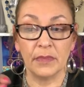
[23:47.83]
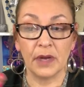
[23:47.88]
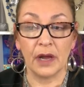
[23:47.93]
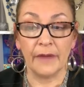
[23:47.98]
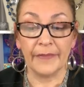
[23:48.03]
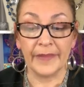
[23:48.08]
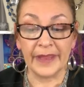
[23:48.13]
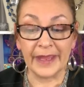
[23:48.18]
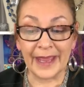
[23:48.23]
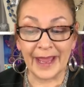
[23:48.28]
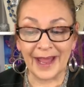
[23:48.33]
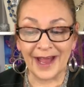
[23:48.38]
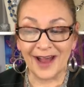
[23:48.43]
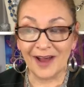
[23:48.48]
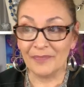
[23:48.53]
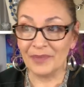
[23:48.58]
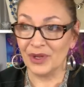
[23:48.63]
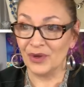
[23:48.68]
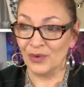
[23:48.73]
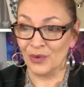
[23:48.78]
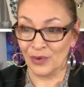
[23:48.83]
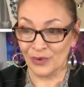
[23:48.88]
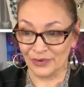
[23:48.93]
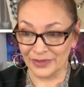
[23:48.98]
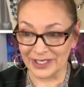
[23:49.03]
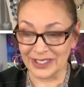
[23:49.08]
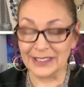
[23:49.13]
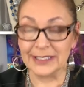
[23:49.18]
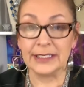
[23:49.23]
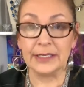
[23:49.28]
on the app, you
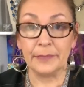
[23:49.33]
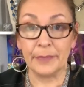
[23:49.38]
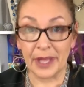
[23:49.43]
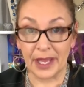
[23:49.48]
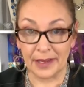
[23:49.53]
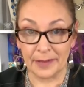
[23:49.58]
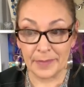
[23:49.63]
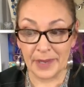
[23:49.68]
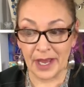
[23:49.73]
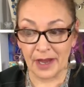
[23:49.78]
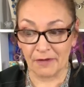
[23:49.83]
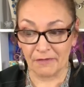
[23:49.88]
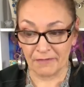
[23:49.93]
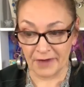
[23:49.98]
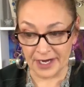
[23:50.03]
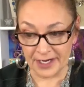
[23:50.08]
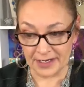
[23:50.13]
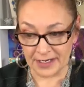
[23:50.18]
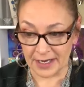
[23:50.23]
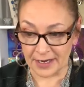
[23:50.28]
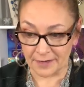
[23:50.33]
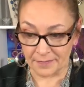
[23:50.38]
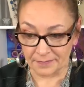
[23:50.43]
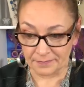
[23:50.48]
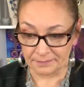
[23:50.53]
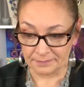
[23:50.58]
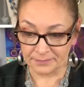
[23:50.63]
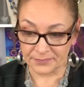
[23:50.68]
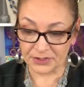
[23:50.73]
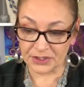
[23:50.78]
only see PayPal right now.
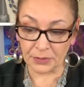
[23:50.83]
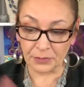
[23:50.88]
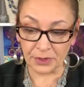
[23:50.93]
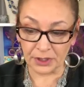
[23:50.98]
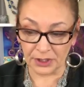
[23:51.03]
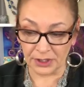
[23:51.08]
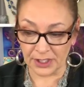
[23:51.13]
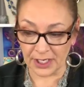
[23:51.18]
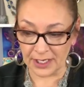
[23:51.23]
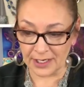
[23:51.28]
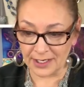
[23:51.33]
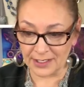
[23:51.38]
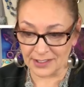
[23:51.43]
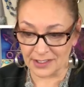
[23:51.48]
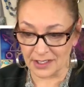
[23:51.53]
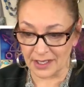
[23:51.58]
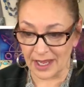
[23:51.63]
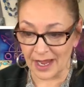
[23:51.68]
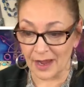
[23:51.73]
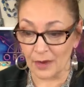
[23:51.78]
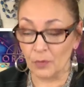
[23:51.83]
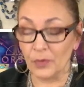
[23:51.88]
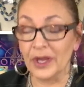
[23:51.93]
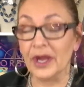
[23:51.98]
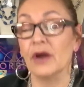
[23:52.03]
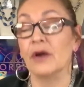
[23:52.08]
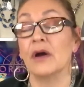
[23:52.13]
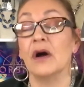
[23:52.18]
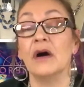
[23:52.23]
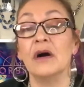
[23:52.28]
So we're looking into that. We
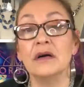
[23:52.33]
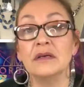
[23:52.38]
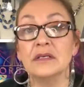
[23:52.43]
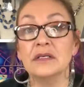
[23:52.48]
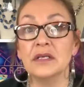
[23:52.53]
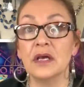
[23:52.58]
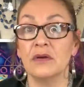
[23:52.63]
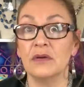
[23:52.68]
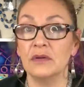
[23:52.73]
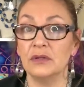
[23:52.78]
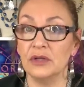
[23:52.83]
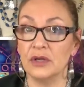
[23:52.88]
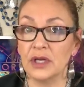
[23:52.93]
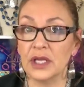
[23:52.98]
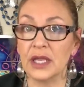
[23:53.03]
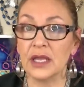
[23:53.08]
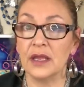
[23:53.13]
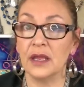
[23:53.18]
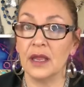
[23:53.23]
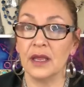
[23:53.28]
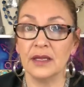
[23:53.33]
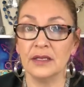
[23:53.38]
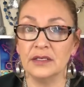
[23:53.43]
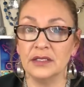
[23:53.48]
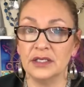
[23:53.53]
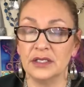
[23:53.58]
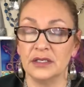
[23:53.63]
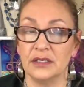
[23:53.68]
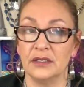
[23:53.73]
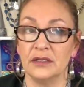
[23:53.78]
are also looking
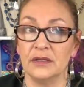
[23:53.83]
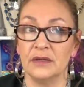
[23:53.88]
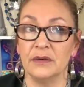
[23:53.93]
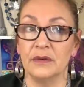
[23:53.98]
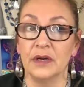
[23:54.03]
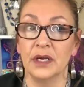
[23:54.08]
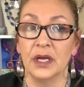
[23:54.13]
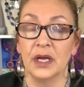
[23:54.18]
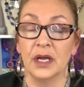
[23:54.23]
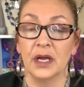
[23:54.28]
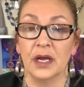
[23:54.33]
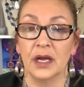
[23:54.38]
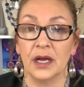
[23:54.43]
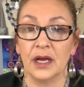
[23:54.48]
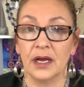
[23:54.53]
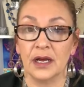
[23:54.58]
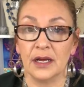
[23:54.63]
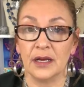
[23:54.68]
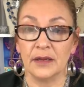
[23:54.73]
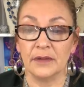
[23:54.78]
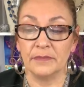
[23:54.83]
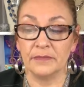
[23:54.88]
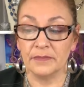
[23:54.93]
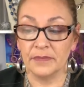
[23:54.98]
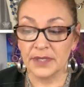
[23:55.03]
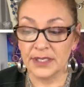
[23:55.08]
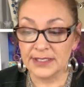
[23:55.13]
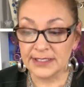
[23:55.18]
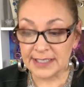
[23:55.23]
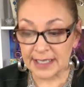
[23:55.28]
into um,
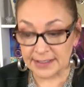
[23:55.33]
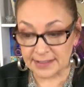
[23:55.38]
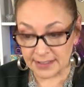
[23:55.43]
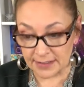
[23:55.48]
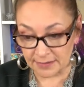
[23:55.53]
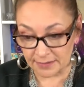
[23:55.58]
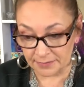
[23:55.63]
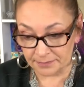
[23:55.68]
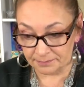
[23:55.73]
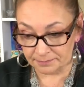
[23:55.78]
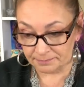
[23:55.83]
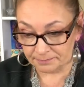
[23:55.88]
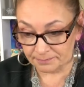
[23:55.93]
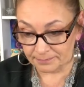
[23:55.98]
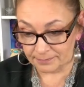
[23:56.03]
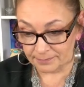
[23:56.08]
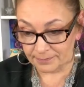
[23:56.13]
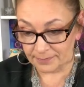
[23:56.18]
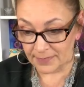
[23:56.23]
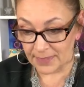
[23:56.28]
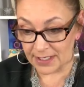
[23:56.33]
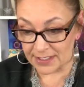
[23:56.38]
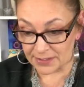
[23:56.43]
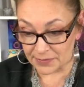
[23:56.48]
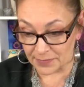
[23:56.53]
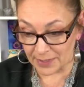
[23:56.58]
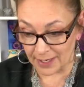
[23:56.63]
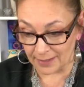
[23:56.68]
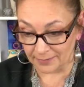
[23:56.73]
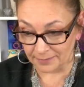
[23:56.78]
Sezzle
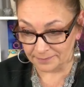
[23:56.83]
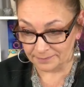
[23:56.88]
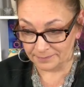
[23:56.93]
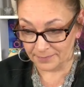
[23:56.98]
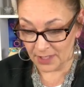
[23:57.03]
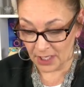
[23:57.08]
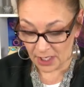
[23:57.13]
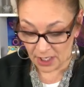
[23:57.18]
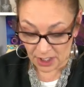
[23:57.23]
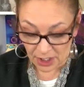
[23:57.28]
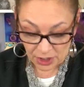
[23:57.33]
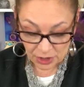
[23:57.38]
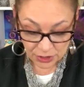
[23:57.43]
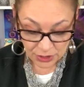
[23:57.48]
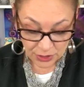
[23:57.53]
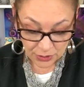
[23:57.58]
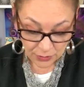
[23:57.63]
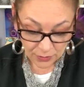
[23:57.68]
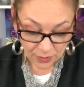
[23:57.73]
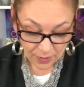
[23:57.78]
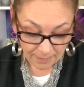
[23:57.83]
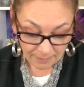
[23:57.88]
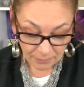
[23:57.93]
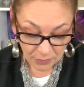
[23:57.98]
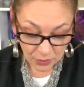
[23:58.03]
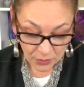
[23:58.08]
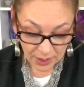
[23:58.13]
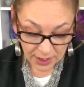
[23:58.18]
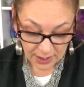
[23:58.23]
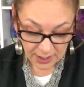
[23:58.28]
as well. So
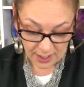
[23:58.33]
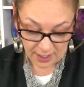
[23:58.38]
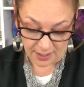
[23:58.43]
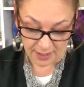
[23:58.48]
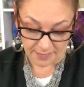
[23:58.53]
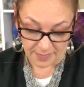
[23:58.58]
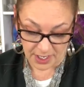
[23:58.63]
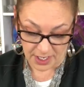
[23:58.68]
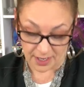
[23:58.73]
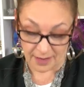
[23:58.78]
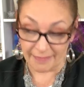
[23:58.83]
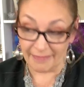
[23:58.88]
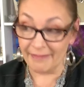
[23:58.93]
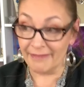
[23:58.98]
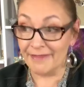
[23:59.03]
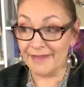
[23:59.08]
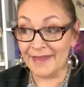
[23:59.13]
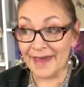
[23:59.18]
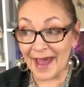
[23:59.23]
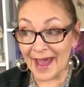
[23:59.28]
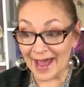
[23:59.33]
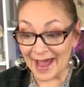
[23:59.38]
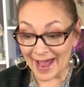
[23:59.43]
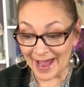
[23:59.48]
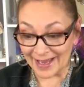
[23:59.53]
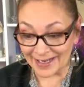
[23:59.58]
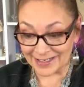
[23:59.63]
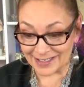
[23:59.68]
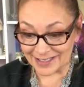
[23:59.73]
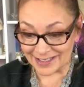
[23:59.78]
more to come on
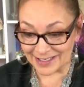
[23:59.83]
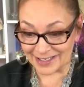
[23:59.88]
that.